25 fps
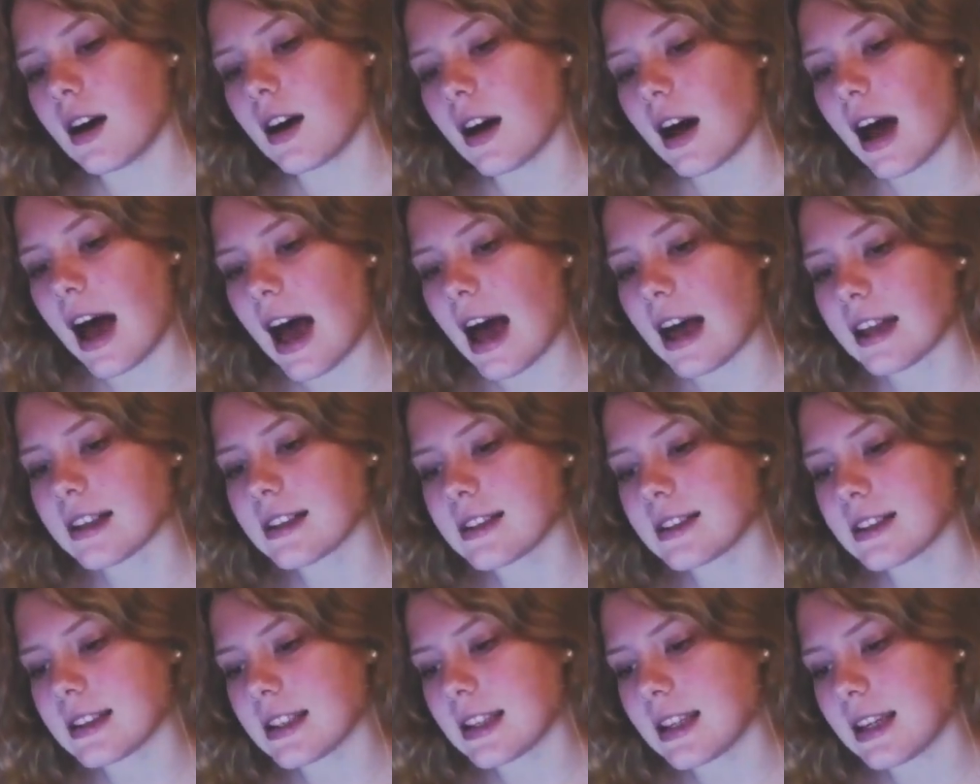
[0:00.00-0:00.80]
At
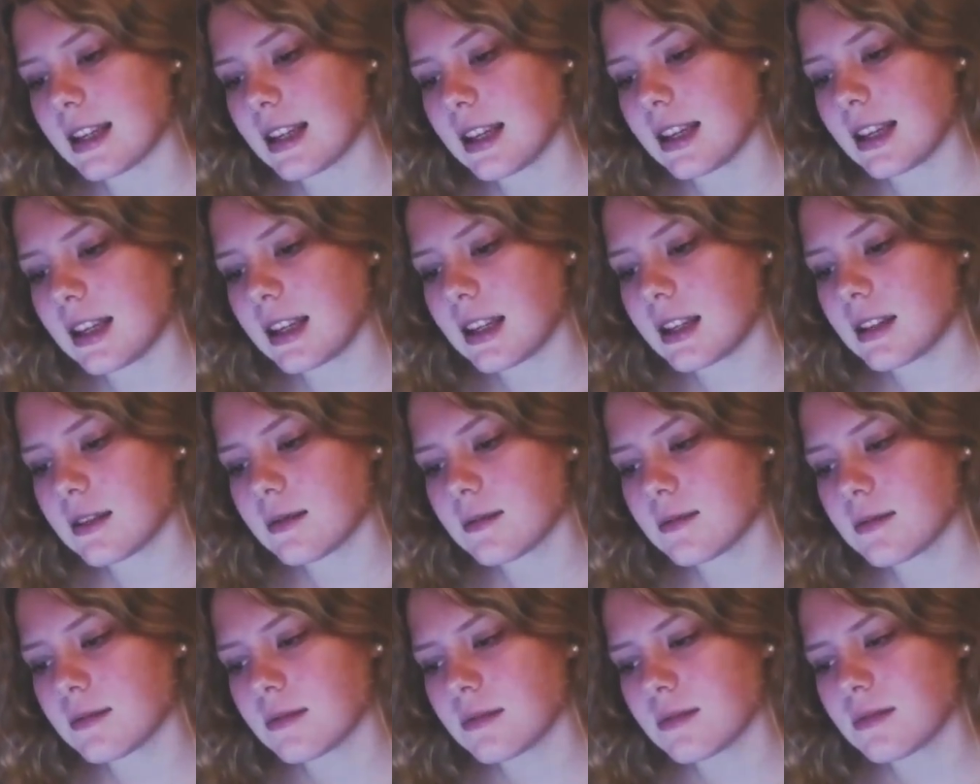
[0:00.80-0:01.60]
the
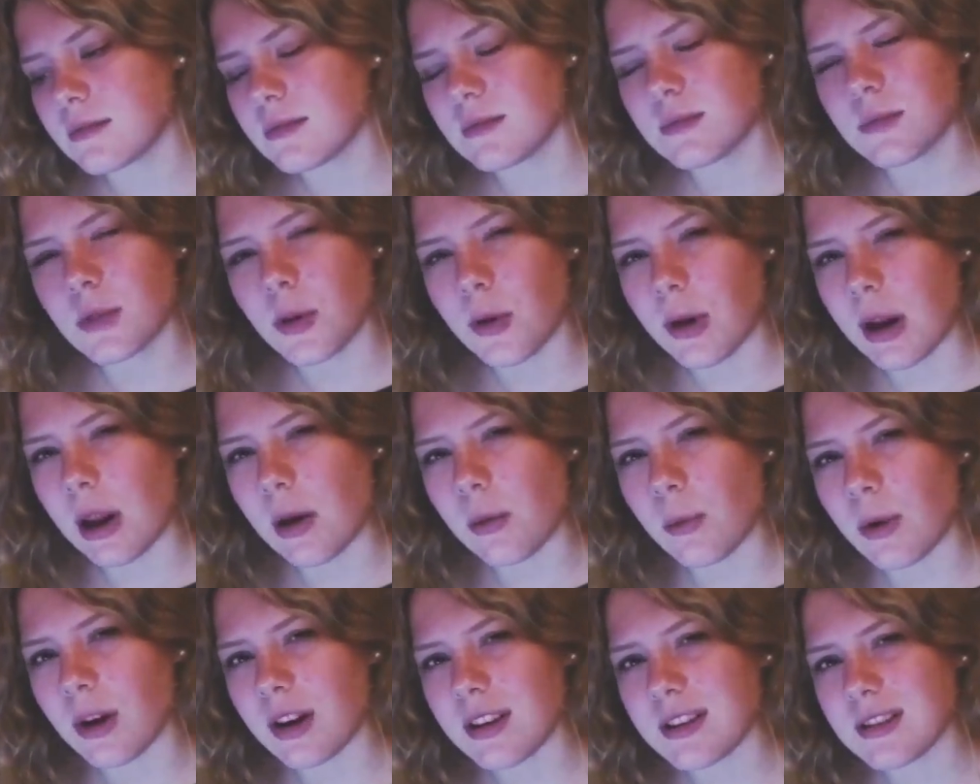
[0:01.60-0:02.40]
where I
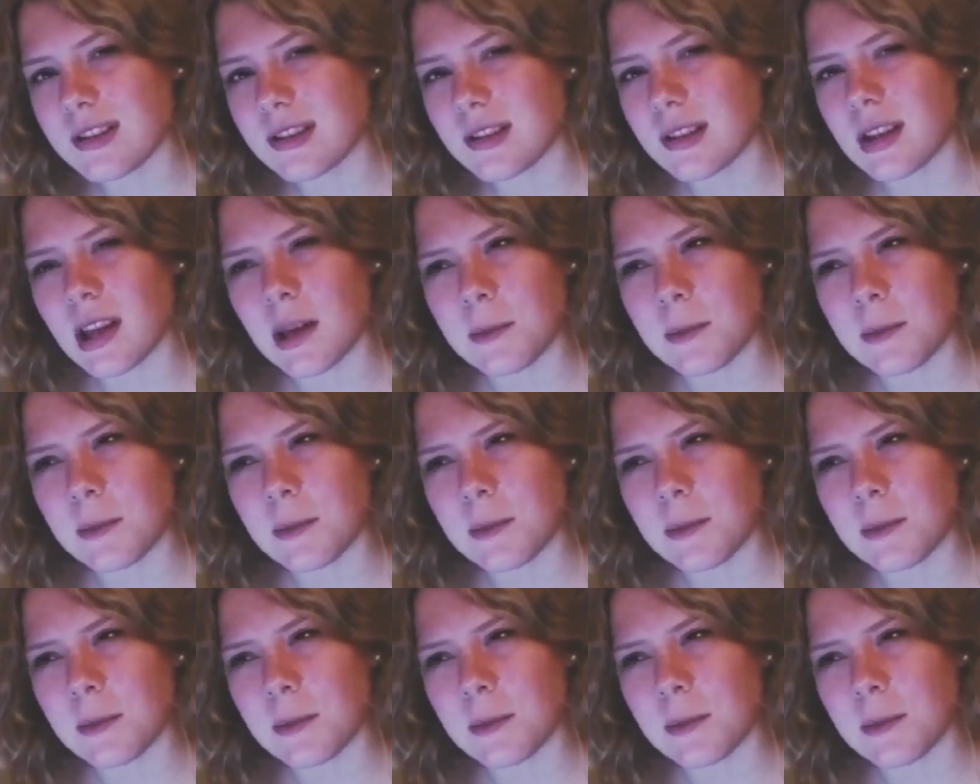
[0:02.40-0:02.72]
was,